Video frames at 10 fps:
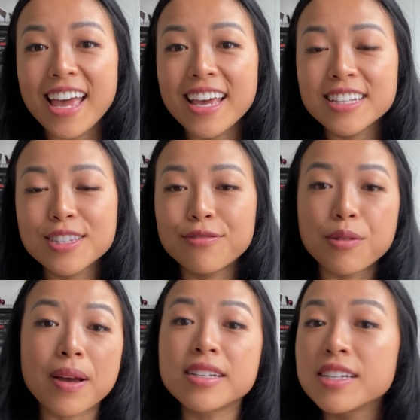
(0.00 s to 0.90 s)
It's
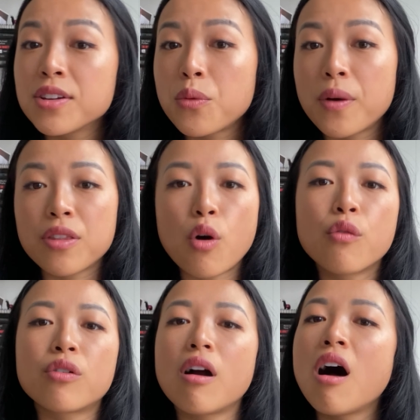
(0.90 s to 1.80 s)
fermented with
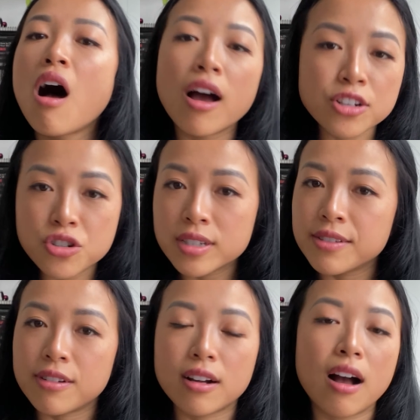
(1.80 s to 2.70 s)
over a hundred
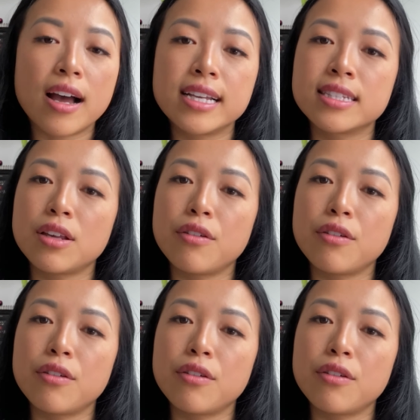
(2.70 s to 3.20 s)
different kinds